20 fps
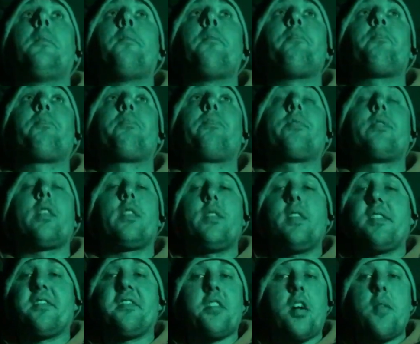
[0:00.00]
There's so
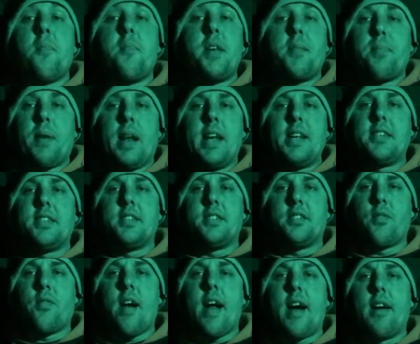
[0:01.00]
many places
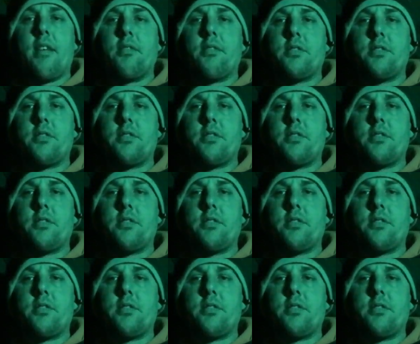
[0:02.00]
around